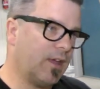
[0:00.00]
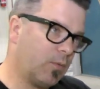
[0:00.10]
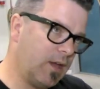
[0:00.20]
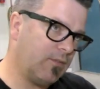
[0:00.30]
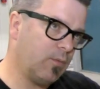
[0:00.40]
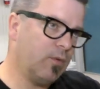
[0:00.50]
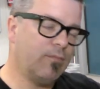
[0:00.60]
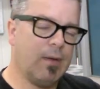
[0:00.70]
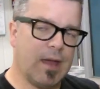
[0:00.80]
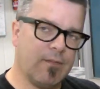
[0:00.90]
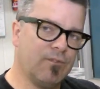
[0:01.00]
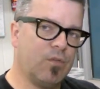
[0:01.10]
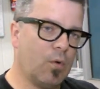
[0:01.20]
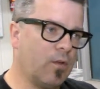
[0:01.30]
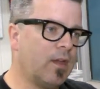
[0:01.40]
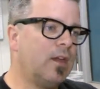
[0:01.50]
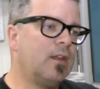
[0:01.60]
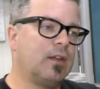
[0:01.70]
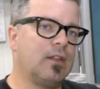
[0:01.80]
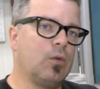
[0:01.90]
That's why you have to move back and forth
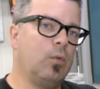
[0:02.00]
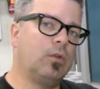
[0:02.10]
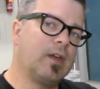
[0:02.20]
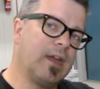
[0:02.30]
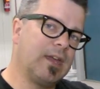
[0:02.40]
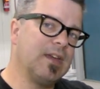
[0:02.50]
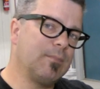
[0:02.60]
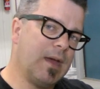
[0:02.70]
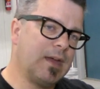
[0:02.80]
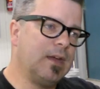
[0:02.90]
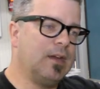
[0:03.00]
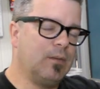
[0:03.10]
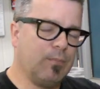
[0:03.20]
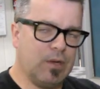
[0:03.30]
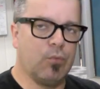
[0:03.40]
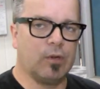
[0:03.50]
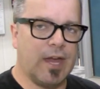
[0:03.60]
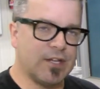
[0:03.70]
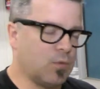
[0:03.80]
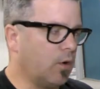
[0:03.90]
to get the wheel to kind of kick back in and be
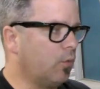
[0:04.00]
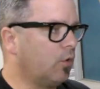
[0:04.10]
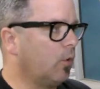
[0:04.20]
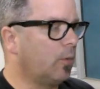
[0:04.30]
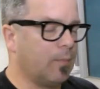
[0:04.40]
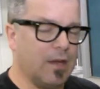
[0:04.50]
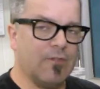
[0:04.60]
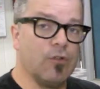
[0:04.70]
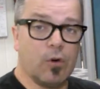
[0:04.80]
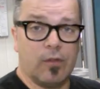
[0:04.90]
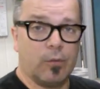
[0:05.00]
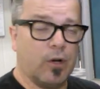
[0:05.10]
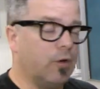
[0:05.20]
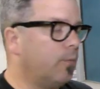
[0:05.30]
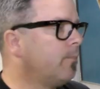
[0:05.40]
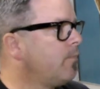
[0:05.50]
relaxed where it would normally be if you're on the road.